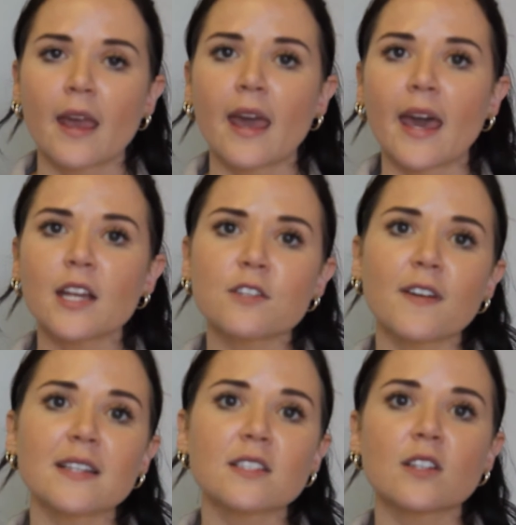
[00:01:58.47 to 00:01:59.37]
Hedge
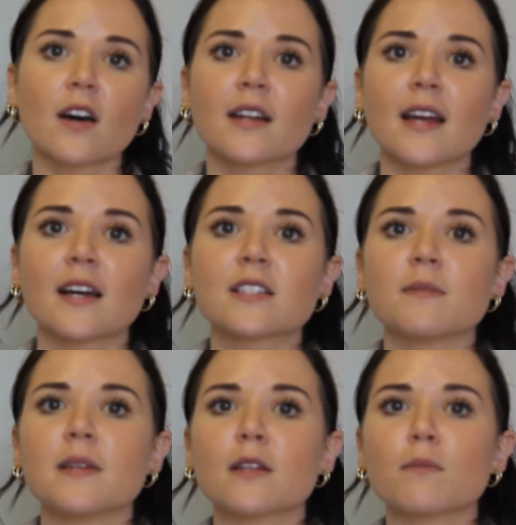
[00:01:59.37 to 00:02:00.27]
funds started out to
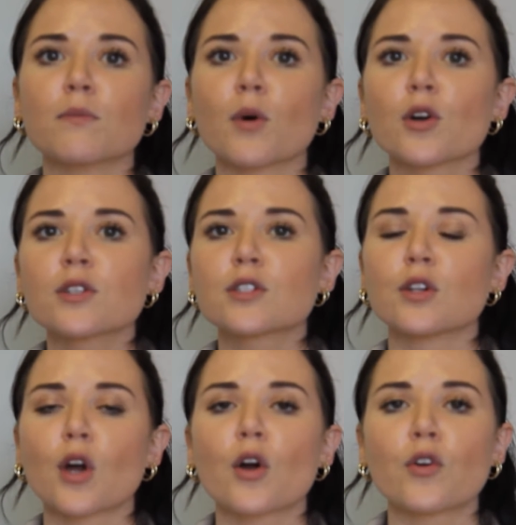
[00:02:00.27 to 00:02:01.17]
be the most
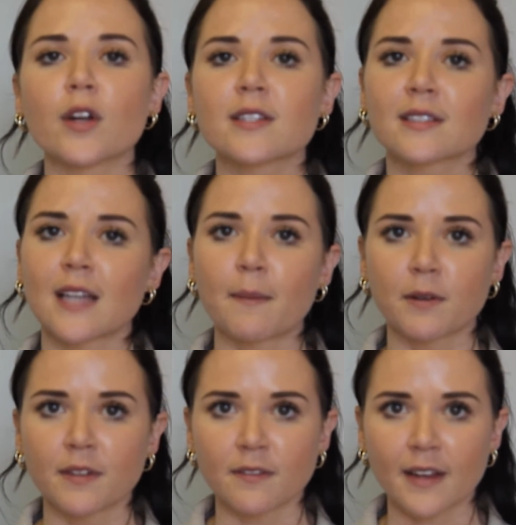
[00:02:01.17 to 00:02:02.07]
low-risk type
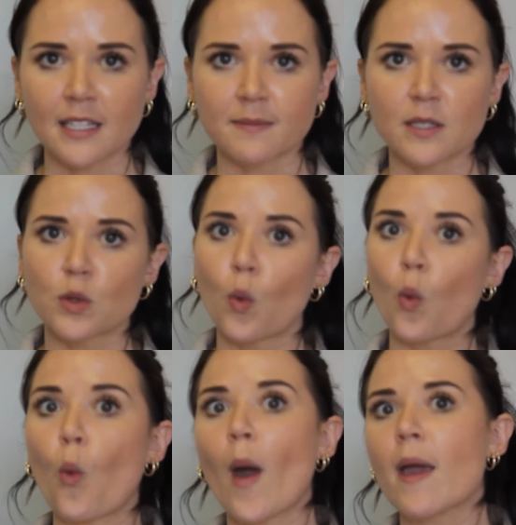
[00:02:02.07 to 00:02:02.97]
of investment
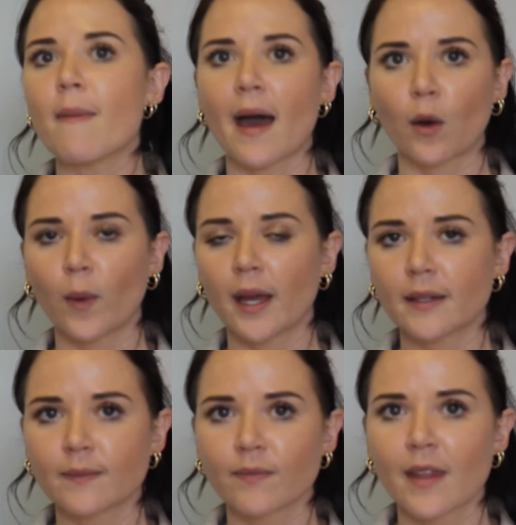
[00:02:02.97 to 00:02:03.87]
way back when,
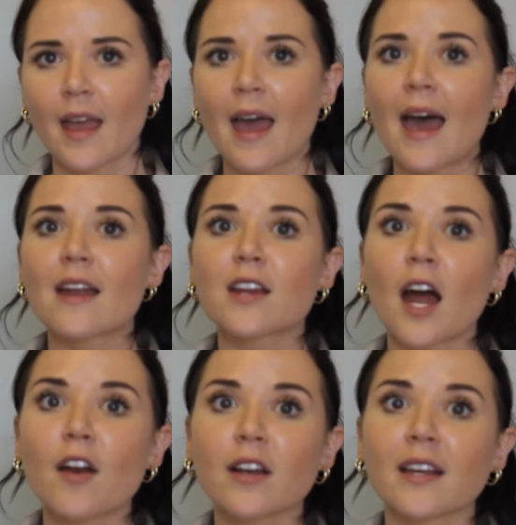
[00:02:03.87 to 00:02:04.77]
and
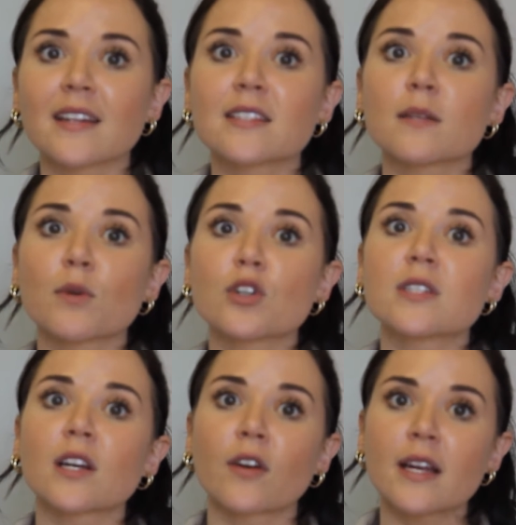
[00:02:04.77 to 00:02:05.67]
currently it's the most
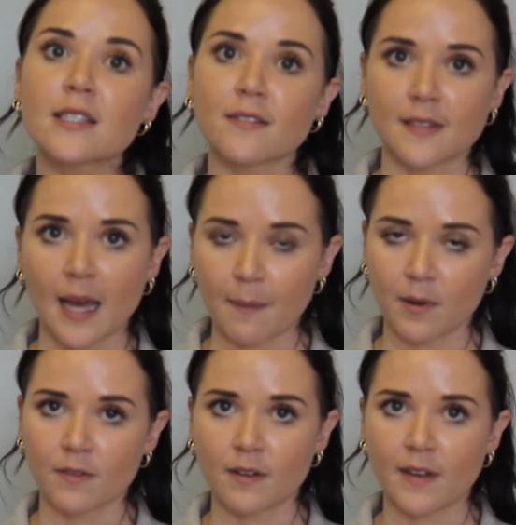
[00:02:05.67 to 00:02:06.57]
aggressive type
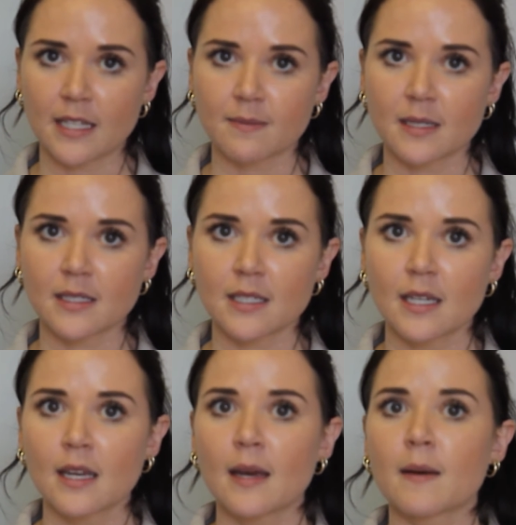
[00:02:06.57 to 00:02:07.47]
of investment.
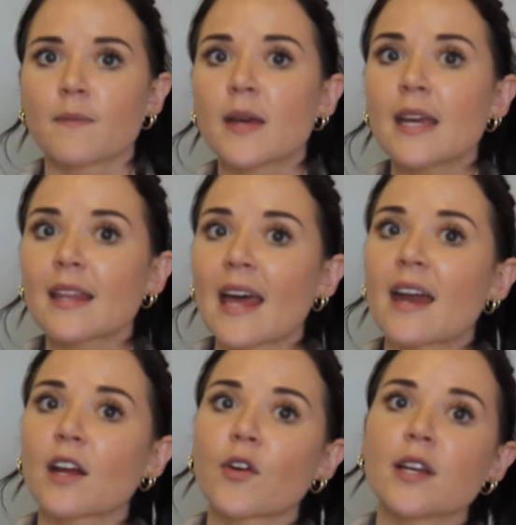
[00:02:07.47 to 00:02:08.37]
Being
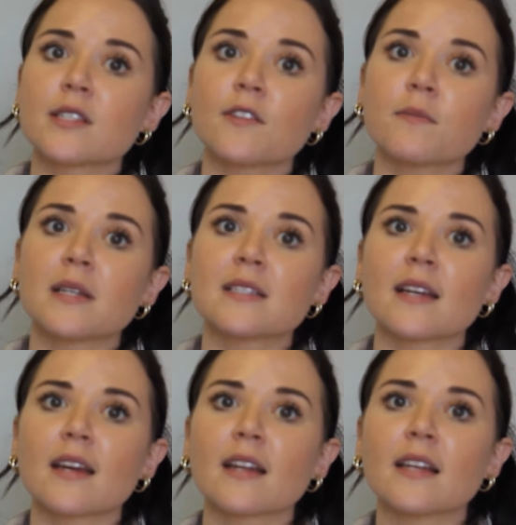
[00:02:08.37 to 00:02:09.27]
that aggressive means
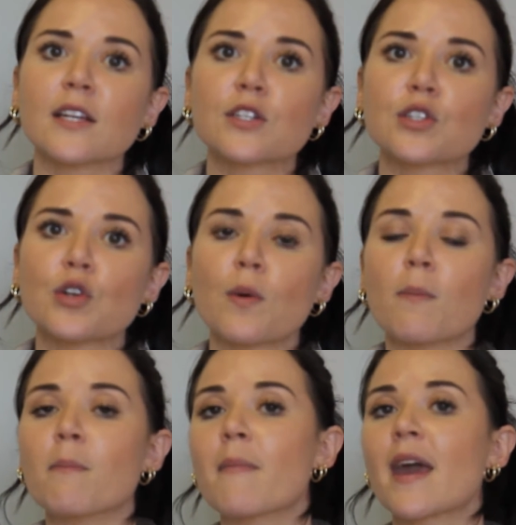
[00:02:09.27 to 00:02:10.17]
that it leads
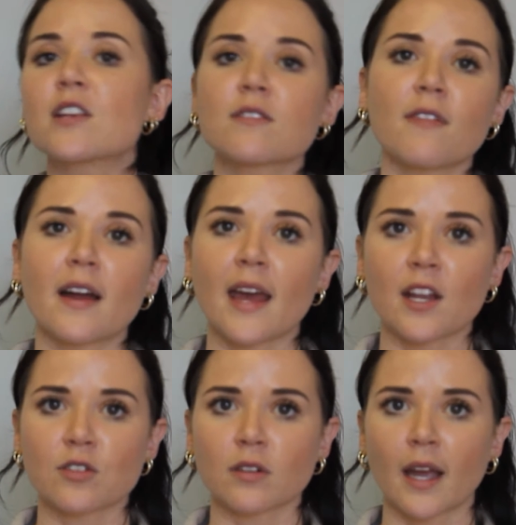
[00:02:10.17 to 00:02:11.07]
to major
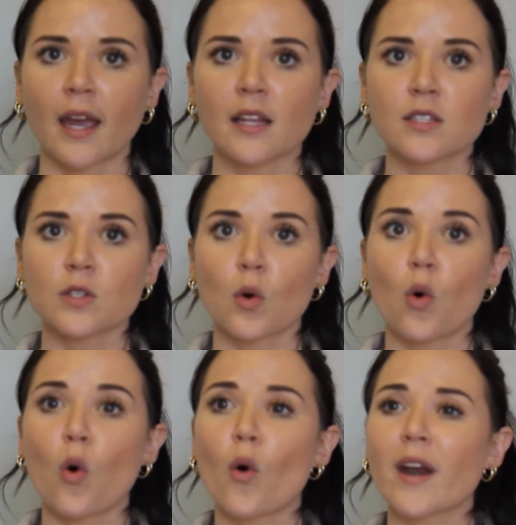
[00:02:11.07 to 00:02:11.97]
financial gains
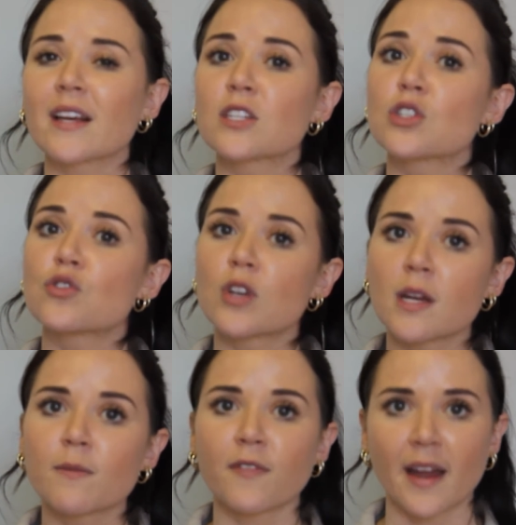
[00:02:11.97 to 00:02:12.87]
or
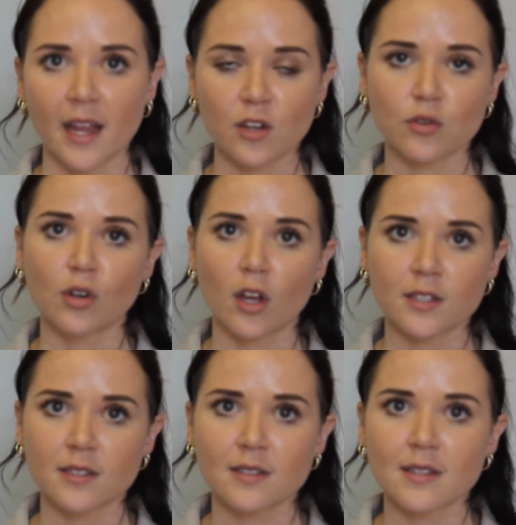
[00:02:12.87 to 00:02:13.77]
extreme financial
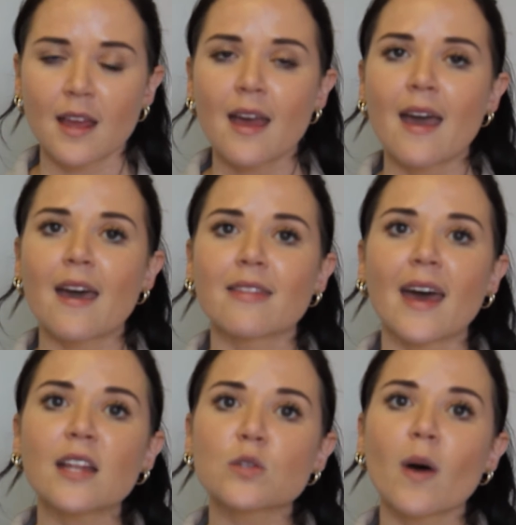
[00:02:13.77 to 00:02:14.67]
losses, and
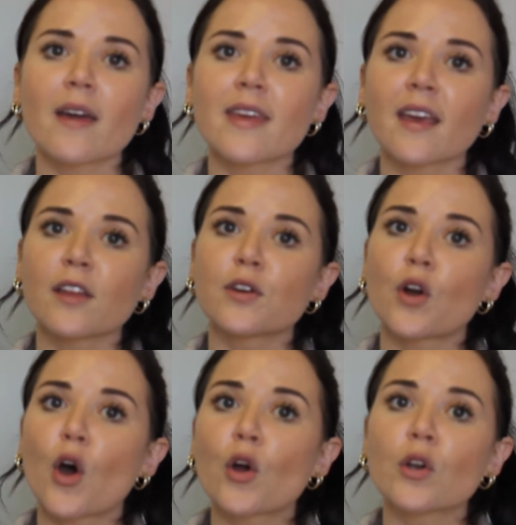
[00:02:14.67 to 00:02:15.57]
that's why they get their
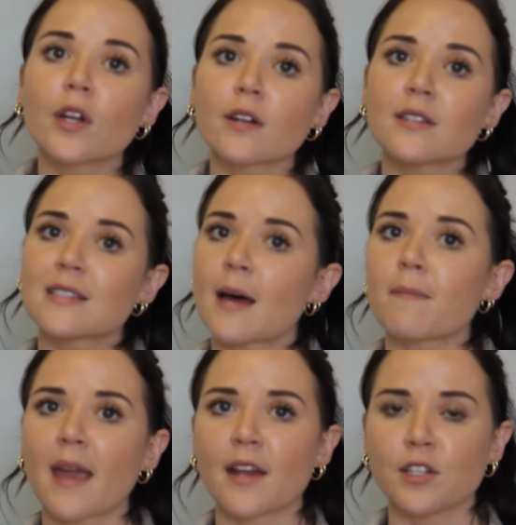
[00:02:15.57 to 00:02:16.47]
own little
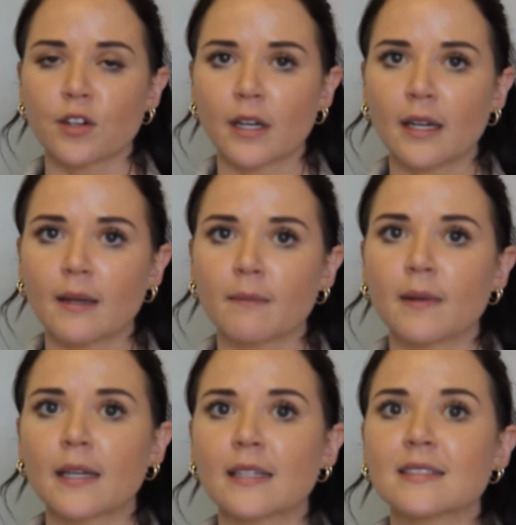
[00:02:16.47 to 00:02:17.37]
subcategory,
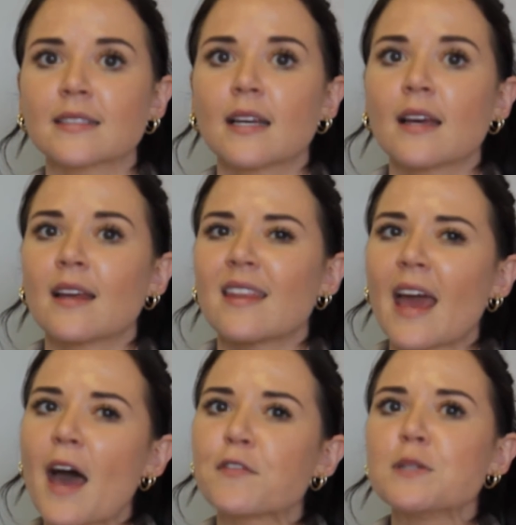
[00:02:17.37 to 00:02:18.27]
because they
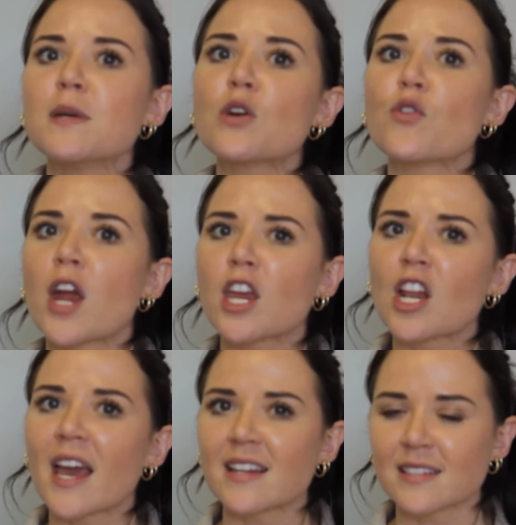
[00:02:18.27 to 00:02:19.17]
have to be
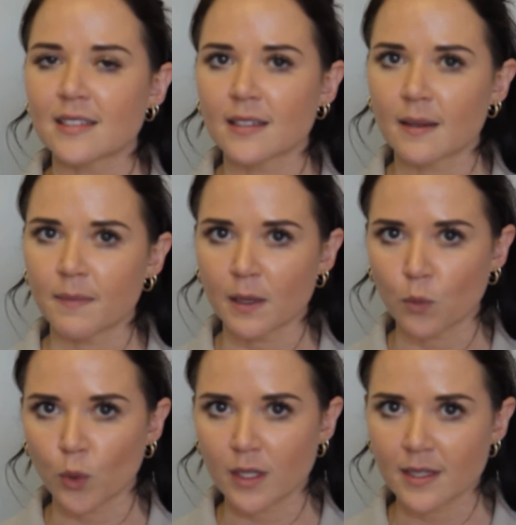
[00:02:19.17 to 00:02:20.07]
regulated a bit
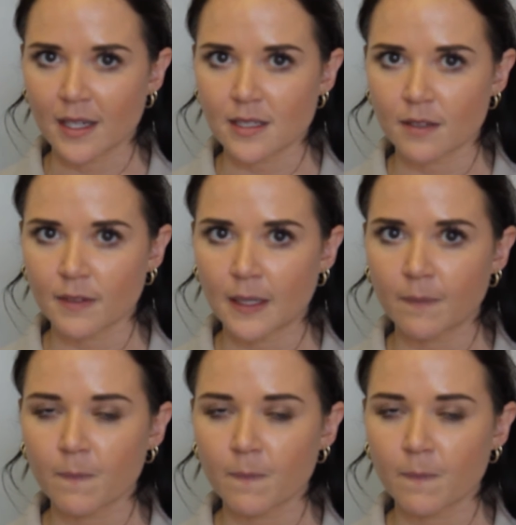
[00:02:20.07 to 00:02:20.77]
more intensively.